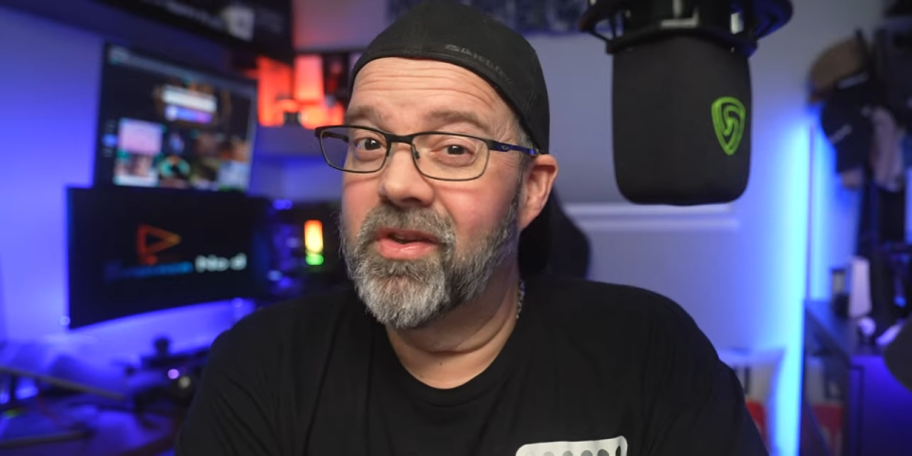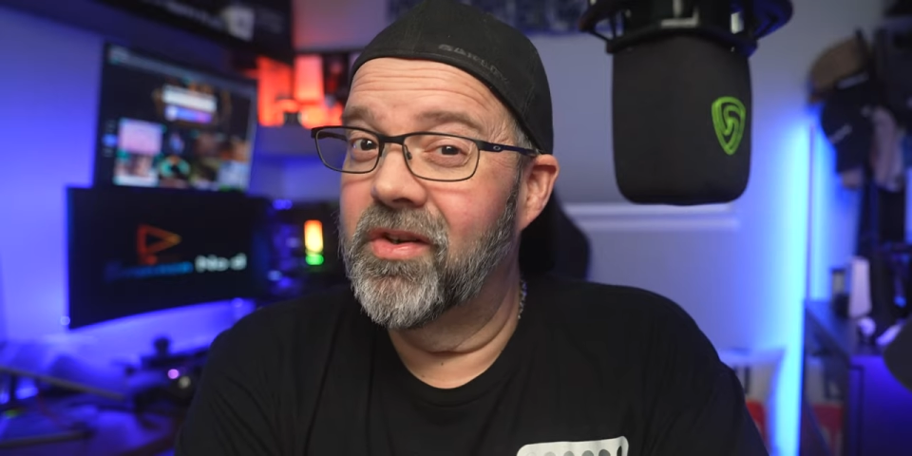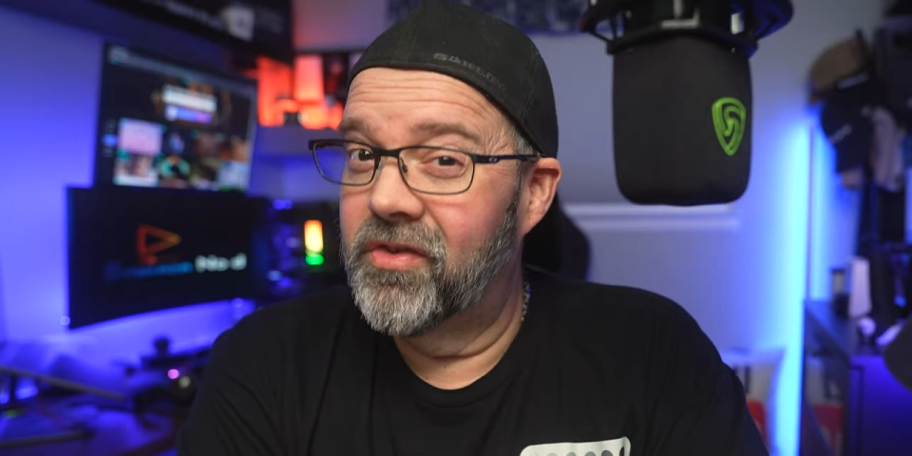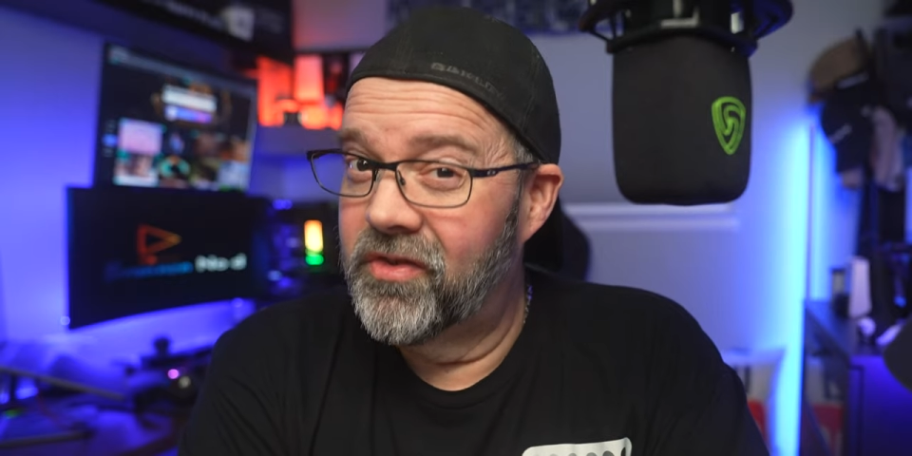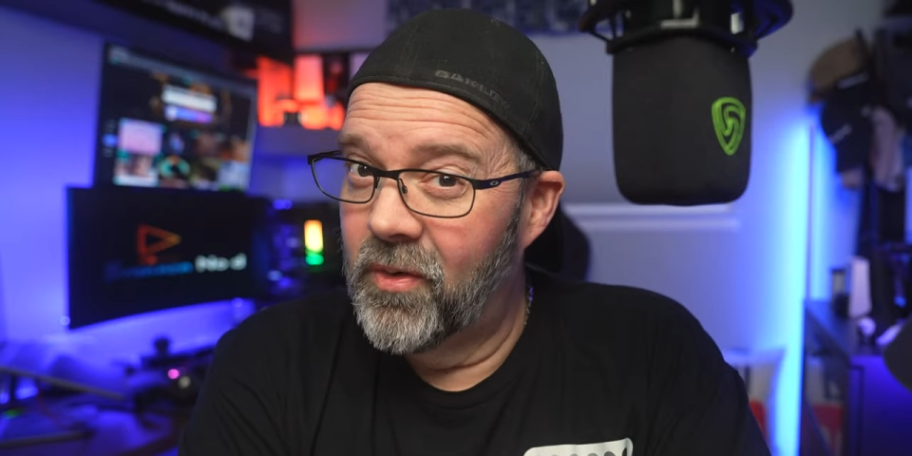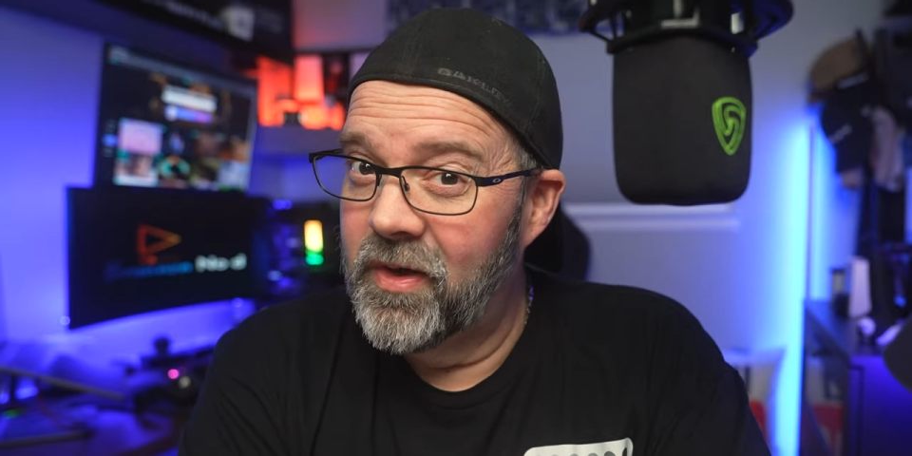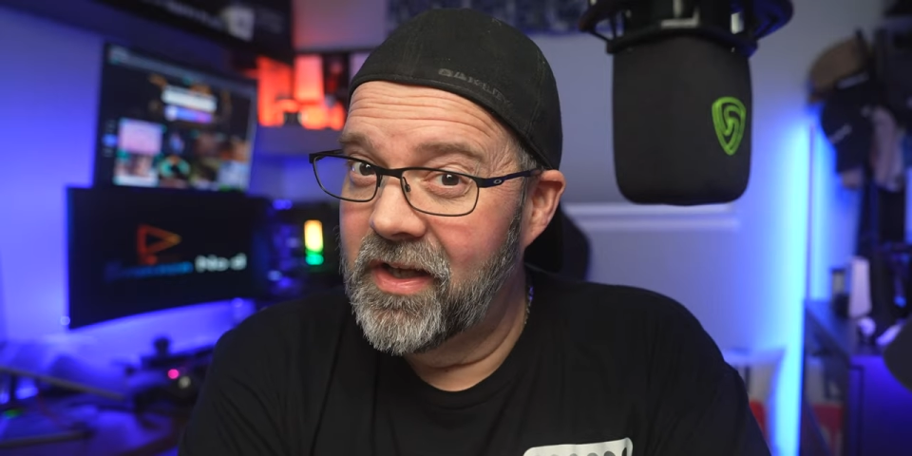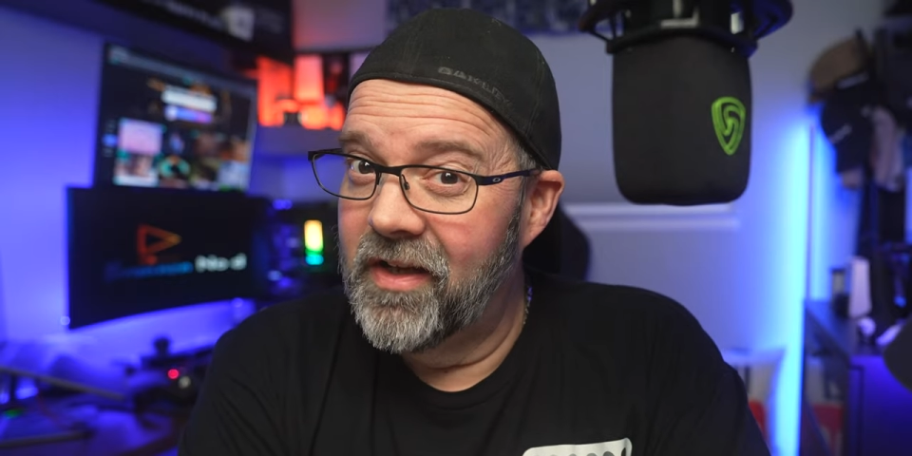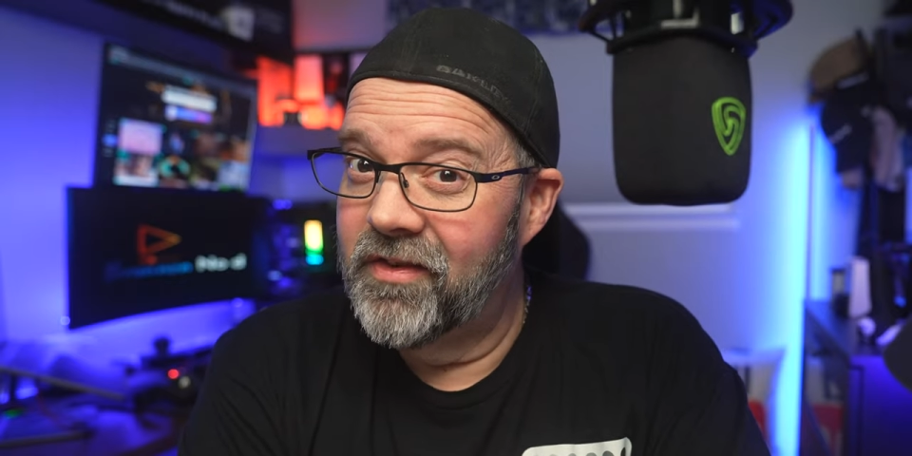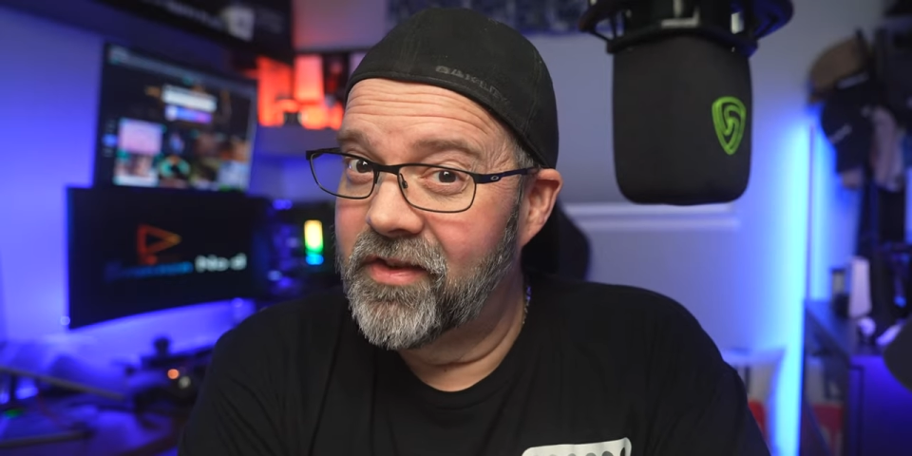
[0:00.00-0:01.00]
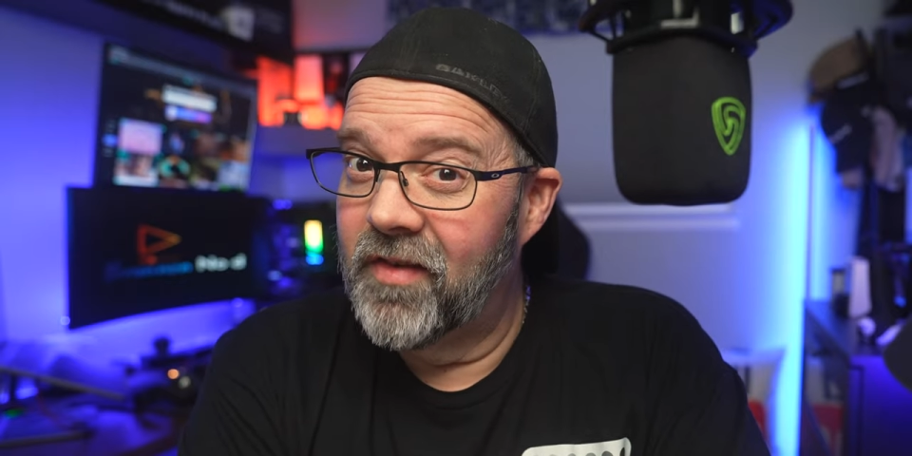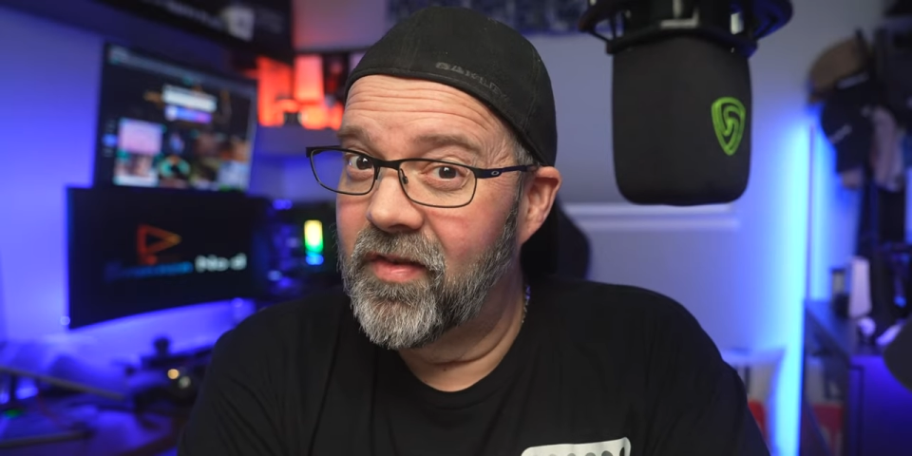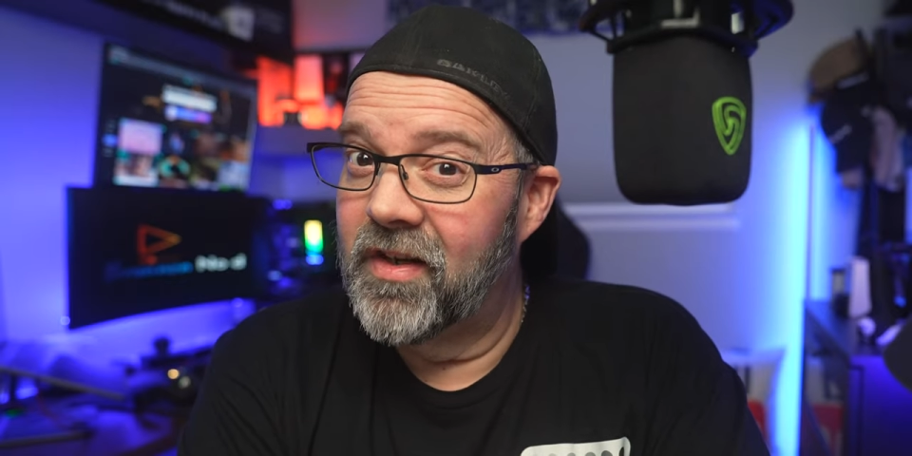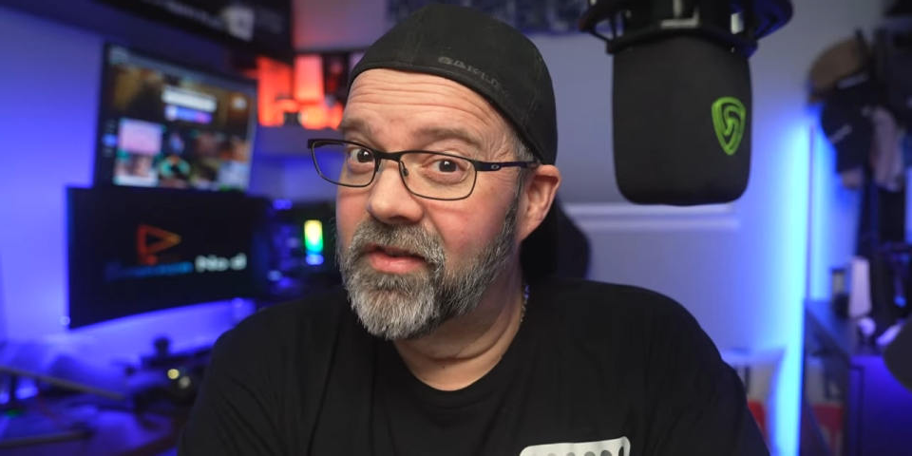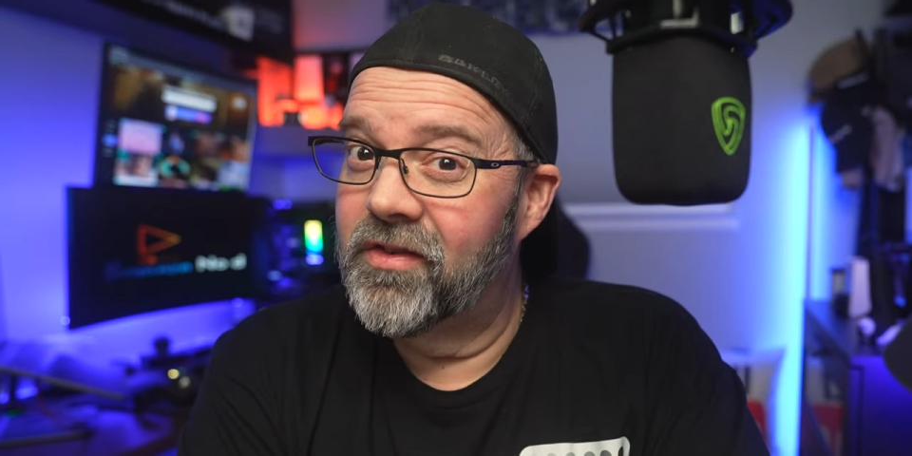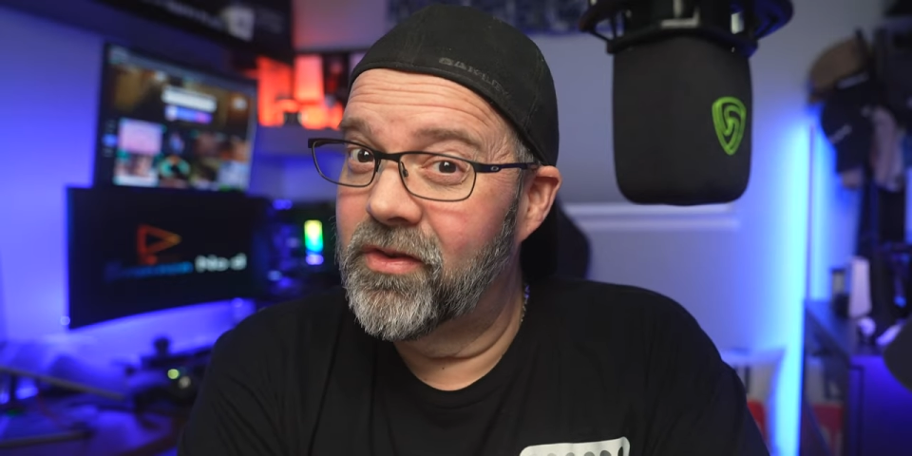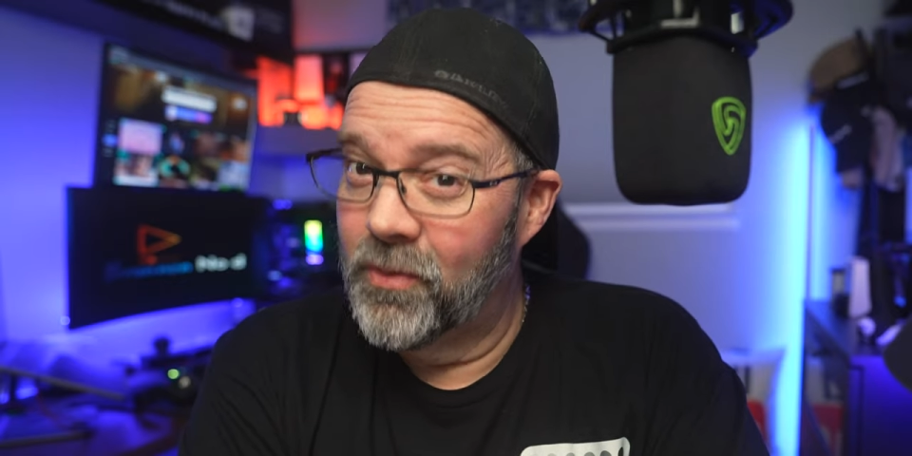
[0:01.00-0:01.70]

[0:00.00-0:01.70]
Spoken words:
their Sony A7S